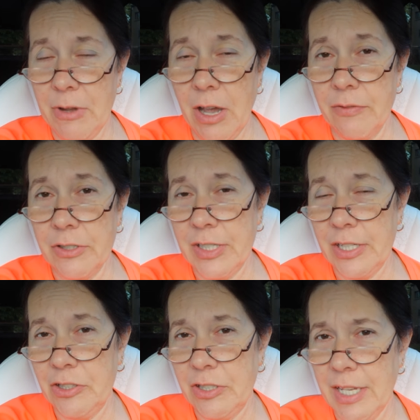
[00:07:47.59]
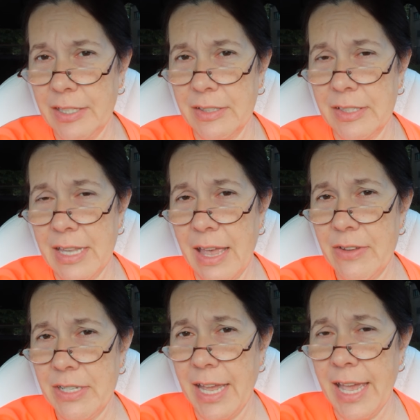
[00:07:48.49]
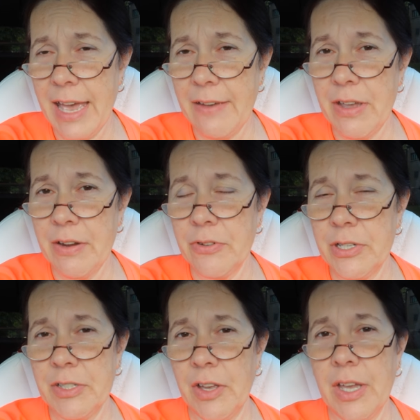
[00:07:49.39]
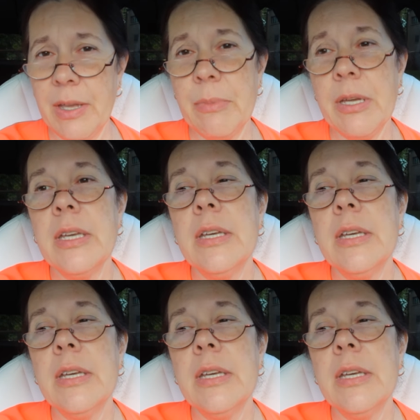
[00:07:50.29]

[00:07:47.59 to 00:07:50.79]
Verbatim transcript: conversation Tesla is having to have every time